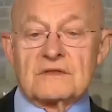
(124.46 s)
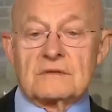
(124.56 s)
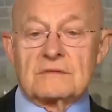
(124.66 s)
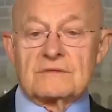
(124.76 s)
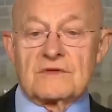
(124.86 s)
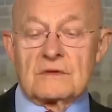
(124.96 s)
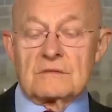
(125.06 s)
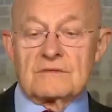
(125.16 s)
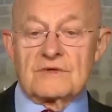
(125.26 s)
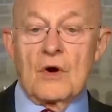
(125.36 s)
think the,
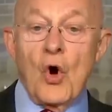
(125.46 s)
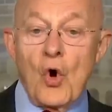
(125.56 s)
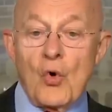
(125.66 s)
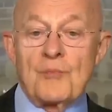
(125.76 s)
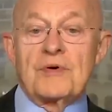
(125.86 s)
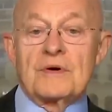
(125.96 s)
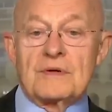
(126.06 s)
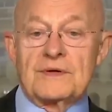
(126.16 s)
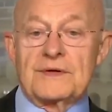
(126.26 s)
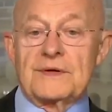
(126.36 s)
the, the hope
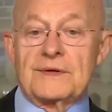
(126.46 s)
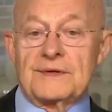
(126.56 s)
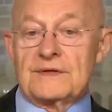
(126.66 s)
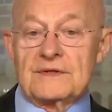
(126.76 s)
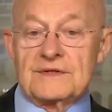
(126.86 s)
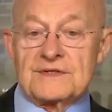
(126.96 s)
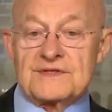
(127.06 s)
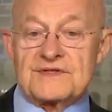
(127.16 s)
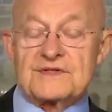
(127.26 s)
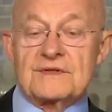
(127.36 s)

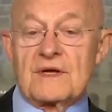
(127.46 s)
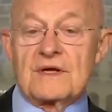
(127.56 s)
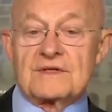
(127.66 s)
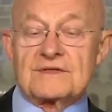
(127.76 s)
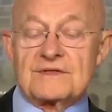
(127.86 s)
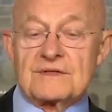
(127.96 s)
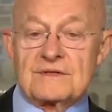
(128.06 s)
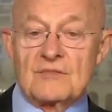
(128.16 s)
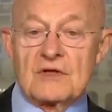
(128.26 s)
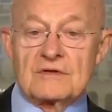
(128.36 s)
is that
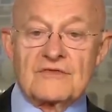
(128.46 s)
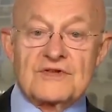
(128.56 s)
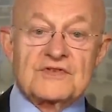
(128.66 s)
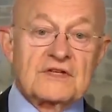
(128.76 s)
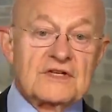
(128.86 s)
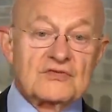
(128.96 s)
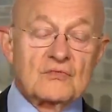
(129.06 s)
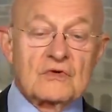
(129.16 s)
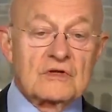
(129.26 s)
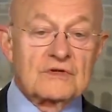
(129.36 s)
the Mueller
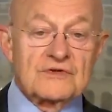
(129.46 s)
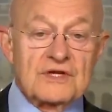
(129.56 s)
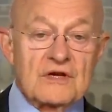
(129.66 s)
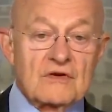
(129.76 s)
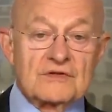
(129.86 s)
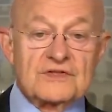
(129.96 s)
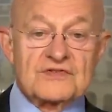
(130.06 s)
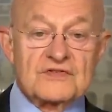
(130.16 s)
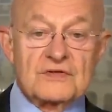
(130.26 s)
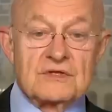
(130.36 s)
investigation will clear the air on
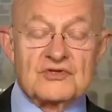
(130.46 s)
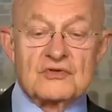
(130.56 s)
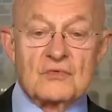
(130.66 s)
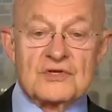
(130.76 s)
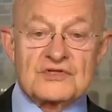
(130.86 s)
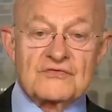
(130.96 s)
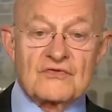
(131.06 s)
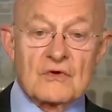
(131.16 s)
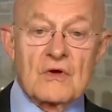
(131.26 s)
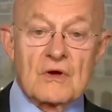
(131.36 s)
this issue once and
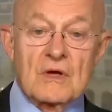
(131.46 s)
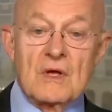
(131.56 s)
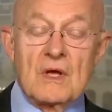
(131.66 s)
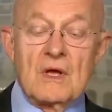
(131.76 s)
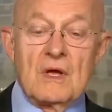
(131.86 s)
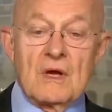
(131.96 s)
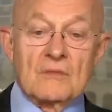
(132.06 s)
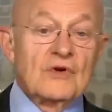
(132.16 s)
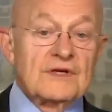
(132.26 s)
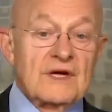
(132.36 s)
for all.
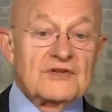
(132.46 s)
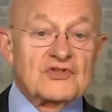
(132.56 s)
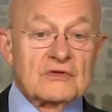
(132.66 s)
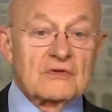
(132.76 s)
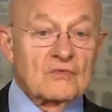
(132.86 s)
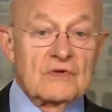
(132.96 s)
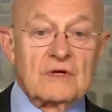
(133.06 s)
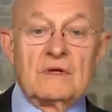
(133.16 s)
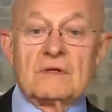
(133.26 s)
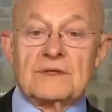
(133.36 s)
I'm really not sure it
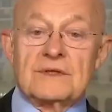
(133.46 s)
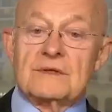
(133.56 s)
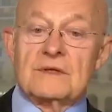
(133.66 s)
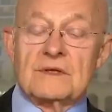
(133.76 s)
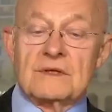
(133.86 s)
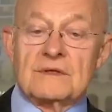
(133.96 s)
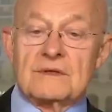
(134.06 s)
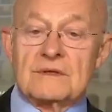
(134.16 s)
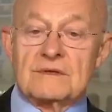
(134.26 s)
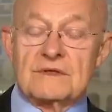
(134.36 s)
will, and,
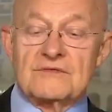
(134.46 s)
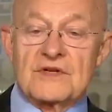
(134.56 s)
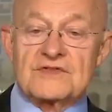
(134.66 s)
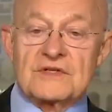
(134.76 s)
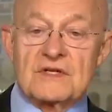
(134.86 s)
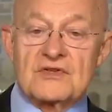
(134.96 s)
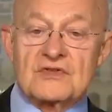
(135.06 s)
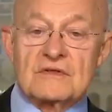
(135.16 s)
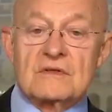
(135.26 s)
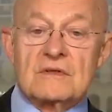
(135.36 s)
and the
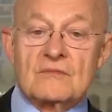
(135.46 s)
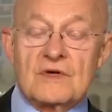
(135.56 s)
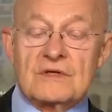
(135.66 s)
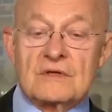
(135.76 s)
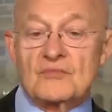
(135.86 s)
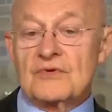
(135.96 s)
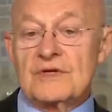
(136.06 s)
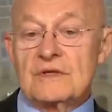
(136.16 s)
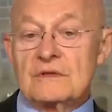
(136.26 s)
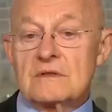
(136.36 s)
investigation, when
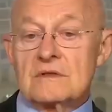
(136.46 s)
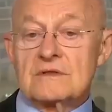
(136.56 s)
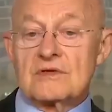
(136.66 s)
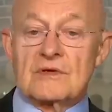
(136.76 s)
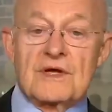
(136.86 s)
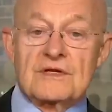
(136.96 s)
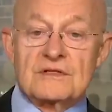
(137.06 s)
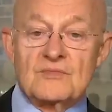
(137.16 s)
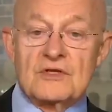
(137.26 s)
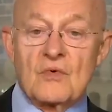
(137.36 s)
completed, could turn
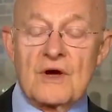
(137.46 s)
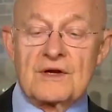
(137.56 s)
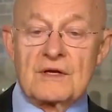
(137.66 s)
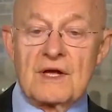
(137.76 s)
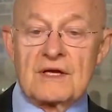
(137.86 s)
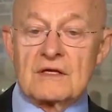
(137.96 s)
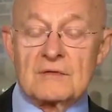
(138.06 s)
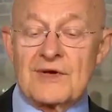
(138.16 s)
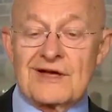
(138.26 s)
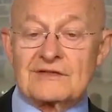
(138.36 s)
out to be quite
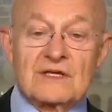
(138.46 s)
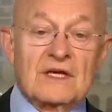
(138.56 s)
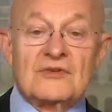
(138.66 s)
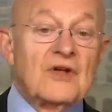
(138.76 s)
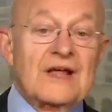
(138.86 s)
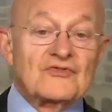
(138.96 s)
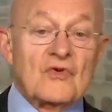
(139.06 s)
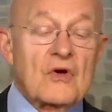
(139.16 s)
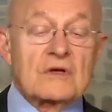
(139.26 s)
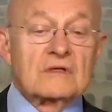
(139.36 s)
anticlimactic and not
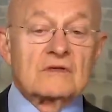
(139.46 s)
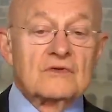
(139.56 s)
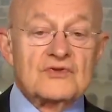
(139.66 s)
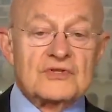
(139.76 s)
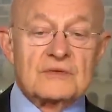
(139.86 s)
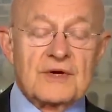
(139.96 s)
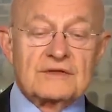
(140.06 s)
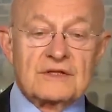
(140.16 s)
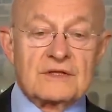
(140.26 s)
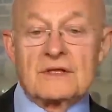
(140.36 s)
draw a conclusion
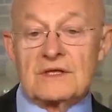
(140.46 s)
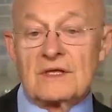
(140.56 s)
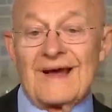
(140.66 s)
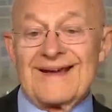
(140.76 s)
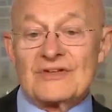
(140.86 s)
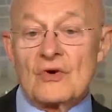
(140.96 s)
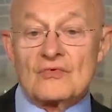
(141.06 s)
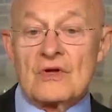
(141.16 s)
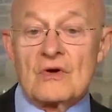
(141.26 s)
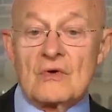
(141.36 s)
about that. Again, I
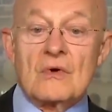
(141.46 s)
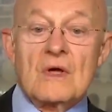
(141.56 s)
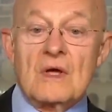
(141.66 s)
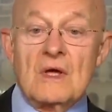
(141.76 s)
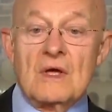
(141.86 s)
don't know.